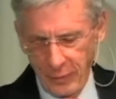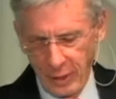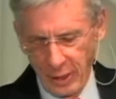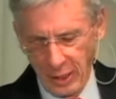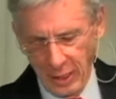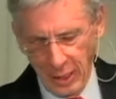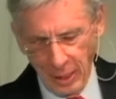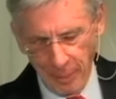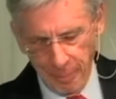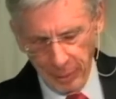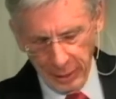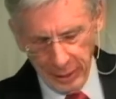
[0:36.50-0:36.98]

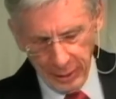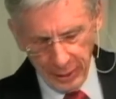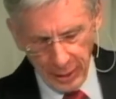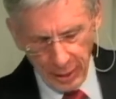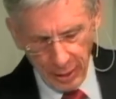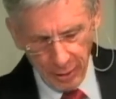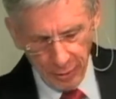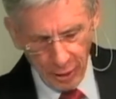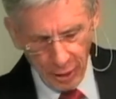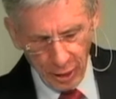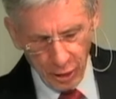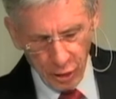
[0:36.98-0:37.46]
up and
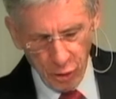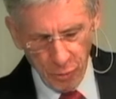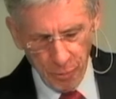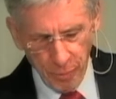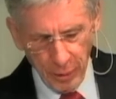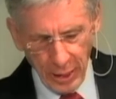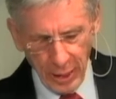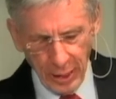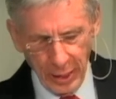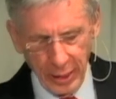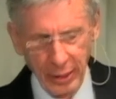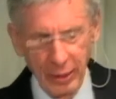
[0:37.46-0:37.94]
down our
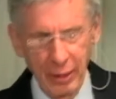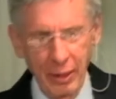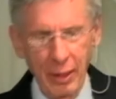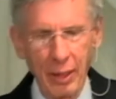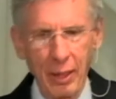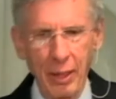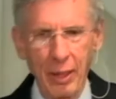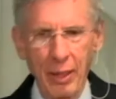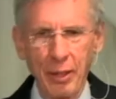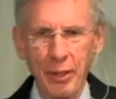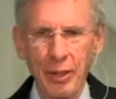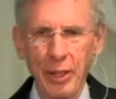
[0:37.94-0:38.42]
spine.
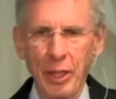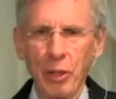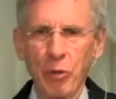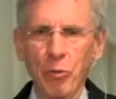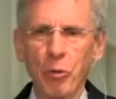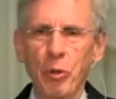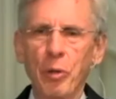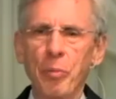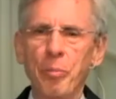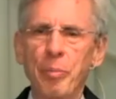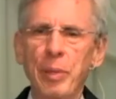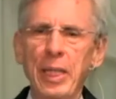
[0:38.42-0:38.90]
There
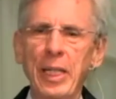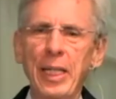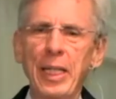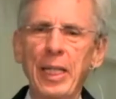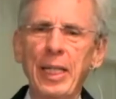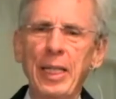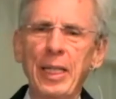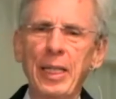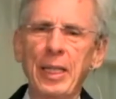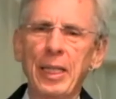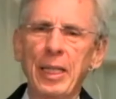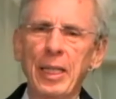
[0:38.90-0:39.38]
will
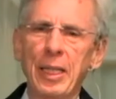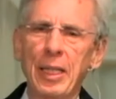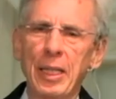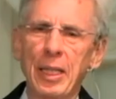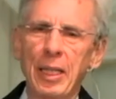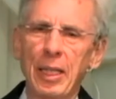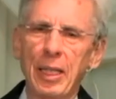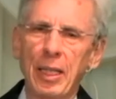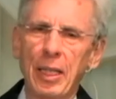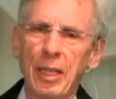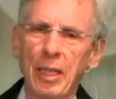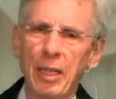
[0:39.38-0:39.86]
be
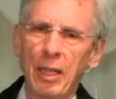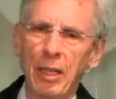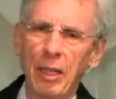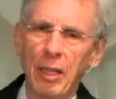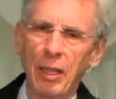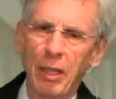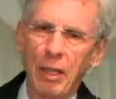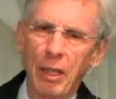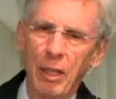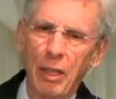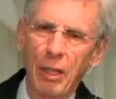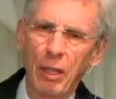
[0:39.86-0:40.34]

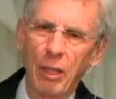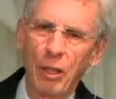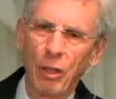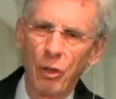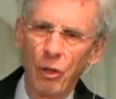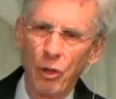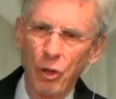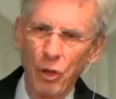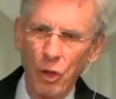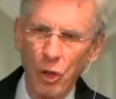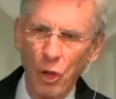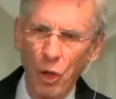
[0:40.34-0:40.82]

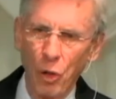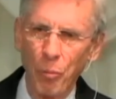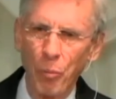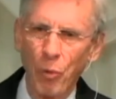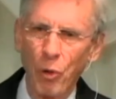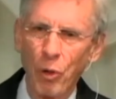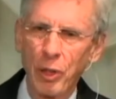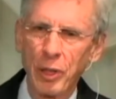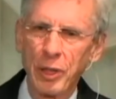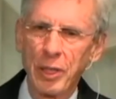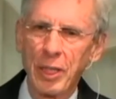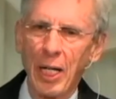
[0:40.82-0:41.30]
no
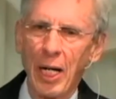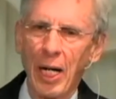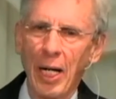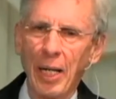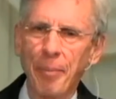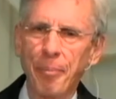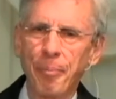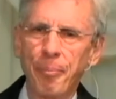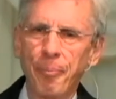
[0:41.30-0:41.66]
more time.